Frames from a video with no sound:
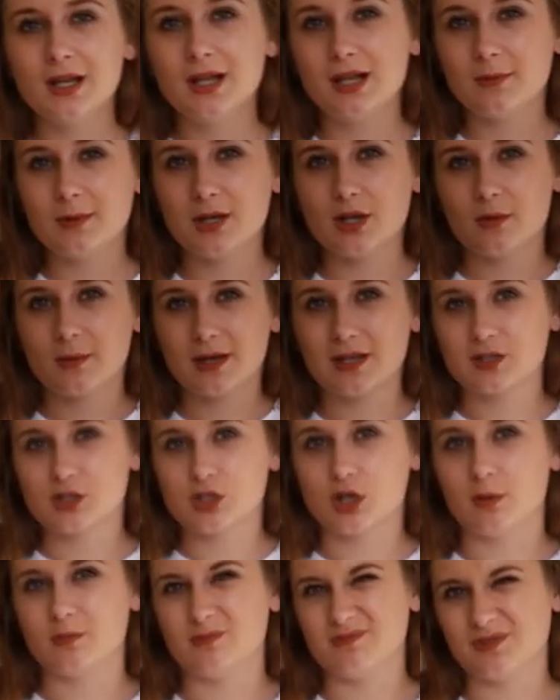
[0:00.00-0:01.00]
Let me know about the
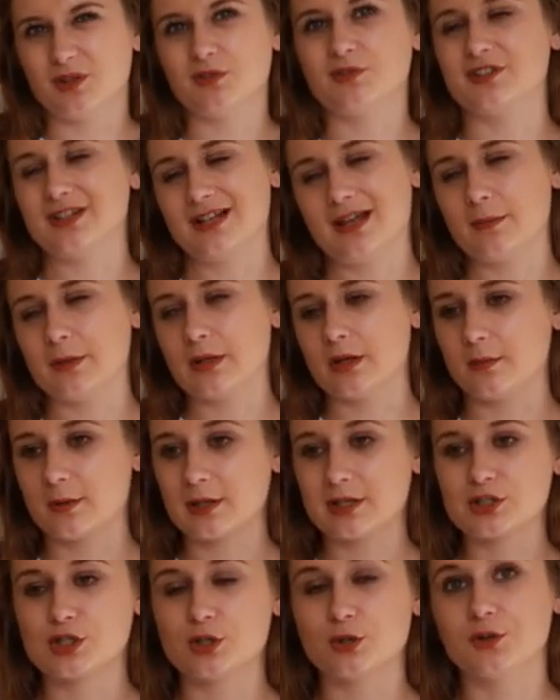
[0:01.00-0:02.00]
top, and obviously let me know
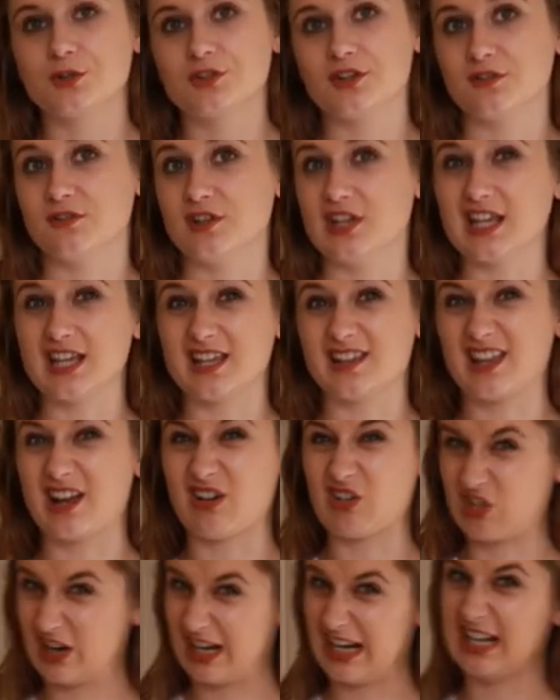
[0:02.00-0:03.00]
about the shorts if you think
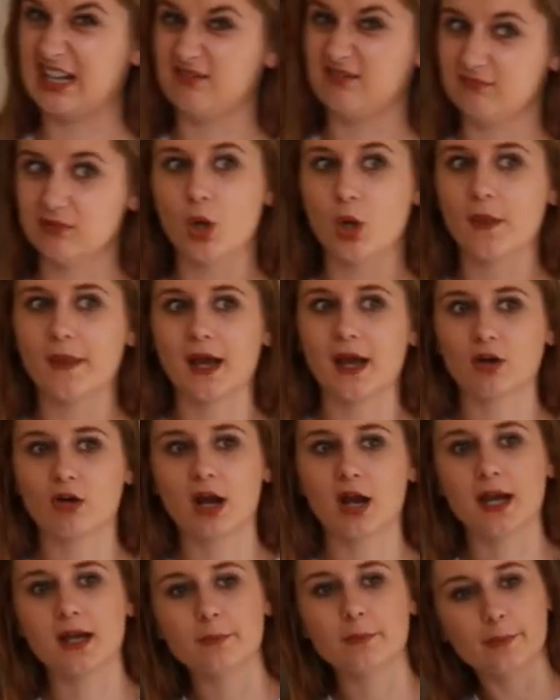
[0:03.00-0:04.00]
they're really not that
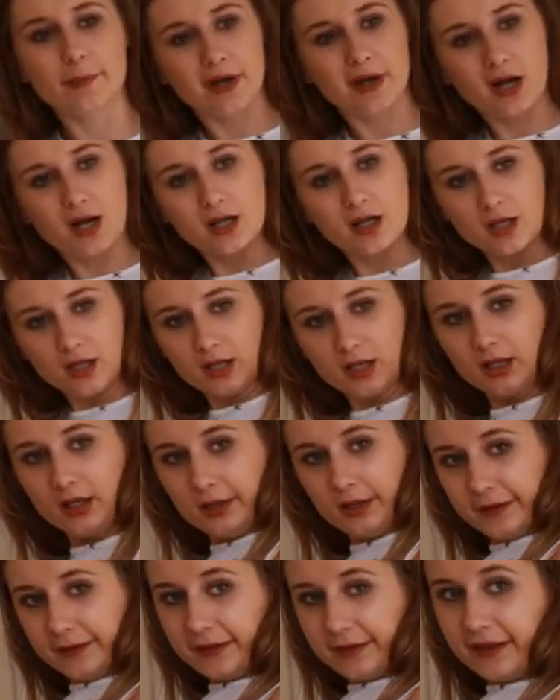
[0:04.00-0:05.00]
great, but
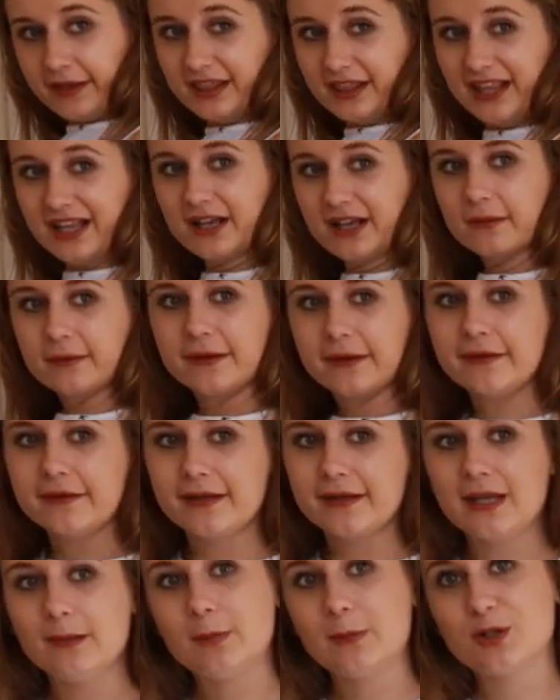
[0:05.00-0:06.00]
I think I'm
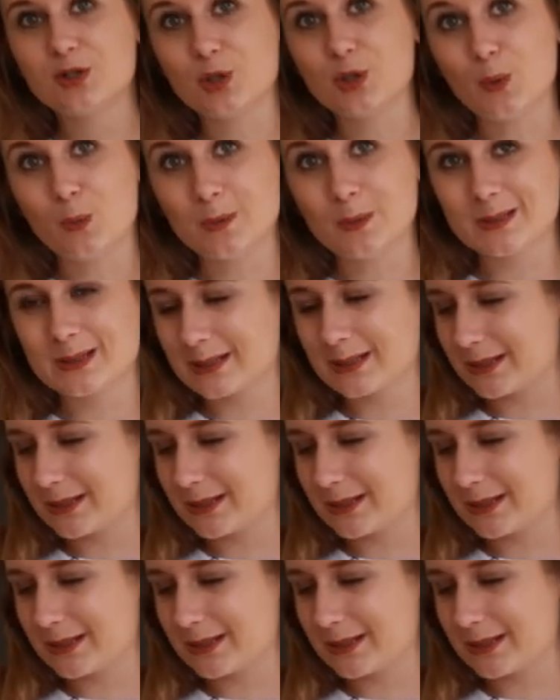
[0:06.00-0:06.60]
gonna keep the shorts.